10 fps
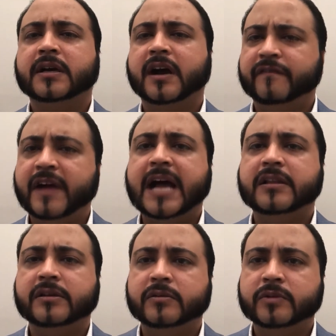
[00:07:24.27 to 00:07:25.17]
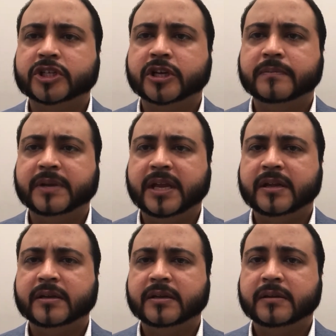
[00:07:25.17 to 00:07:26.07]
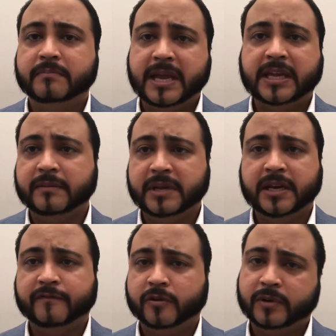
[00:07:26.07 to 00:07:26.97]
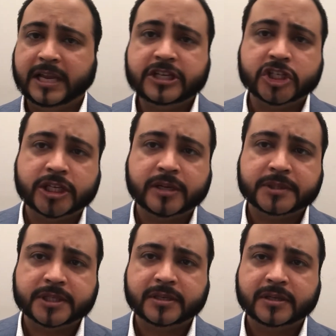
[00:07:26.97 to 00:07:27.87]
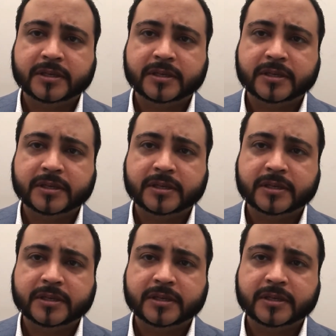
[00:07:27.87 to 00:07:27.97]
of value, which could be making meaningful relationships